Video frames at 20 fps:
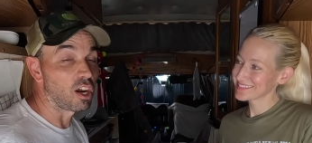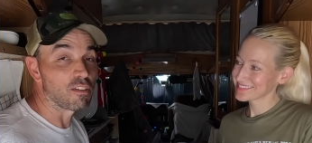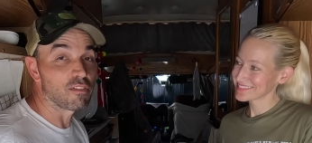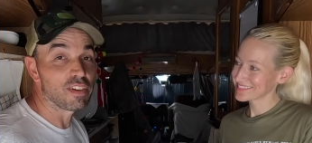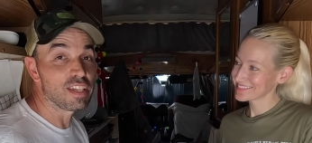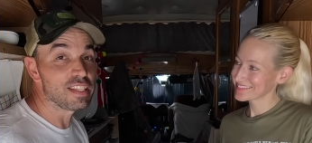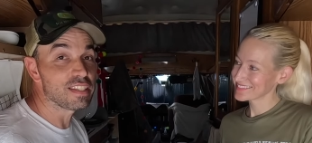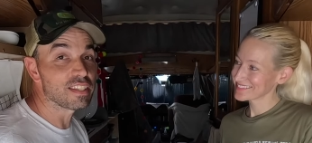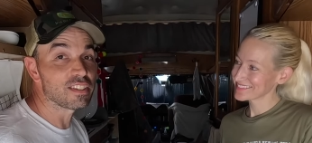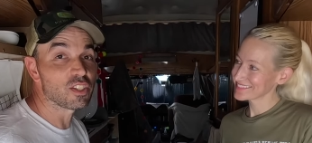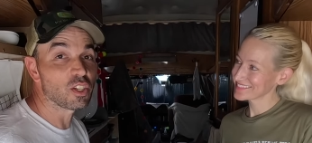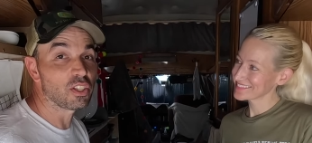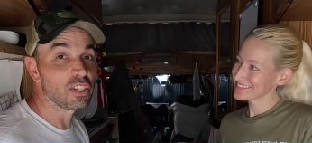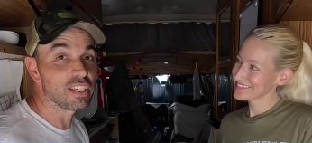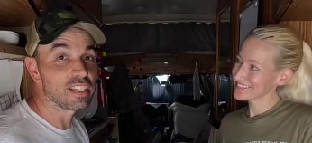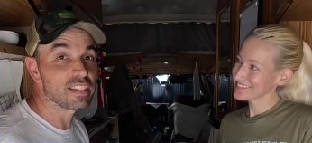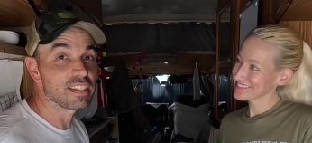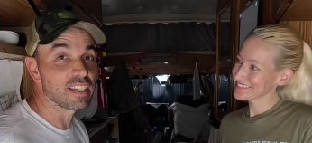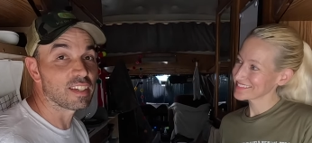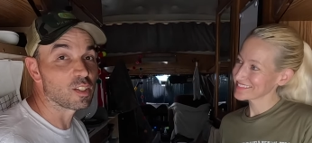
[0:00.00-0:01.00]
Speaker 1: Our visa is only
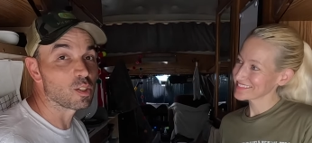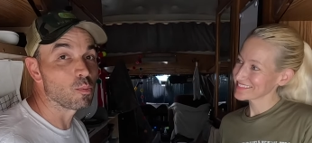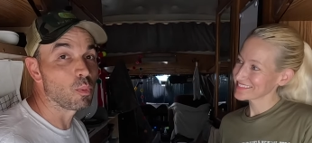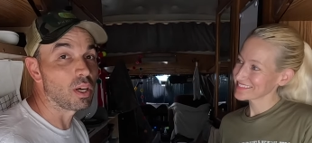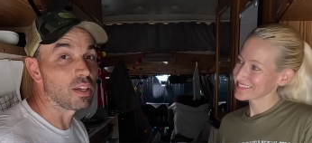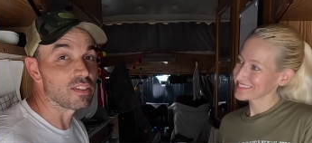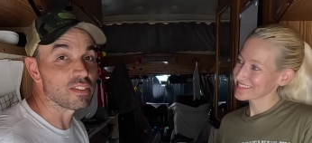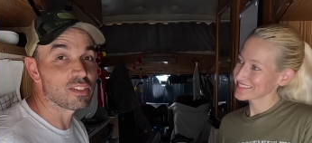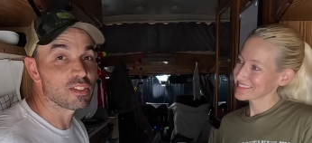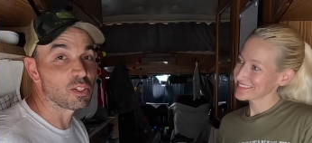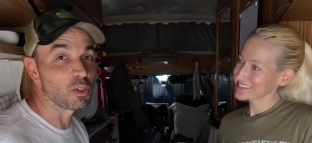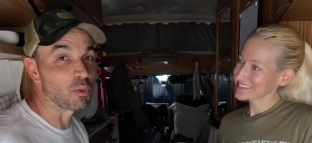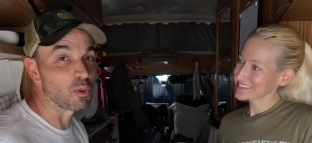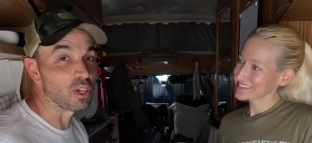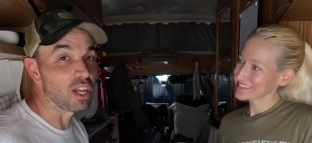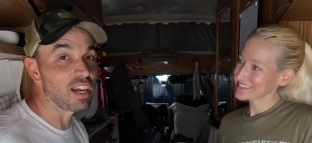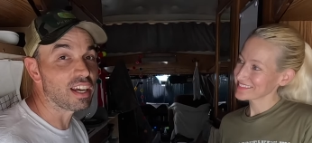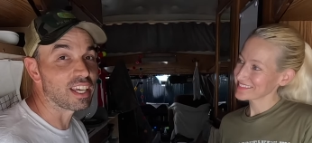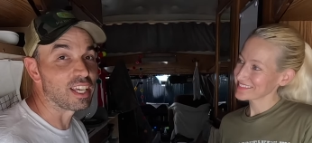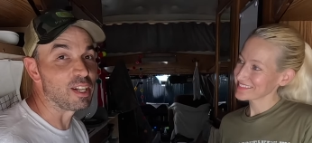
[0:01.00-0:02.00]
six months, so we're
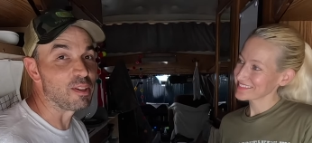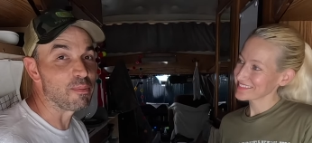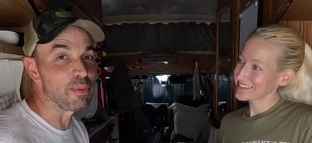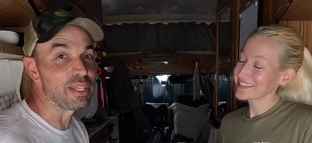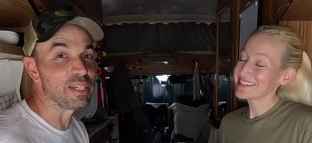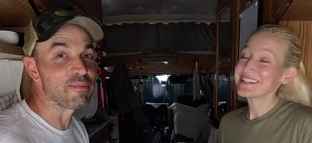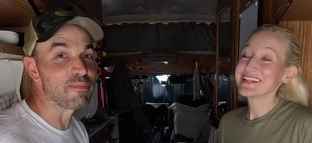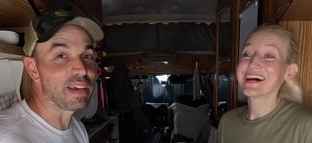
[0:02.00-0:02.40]
not going to be in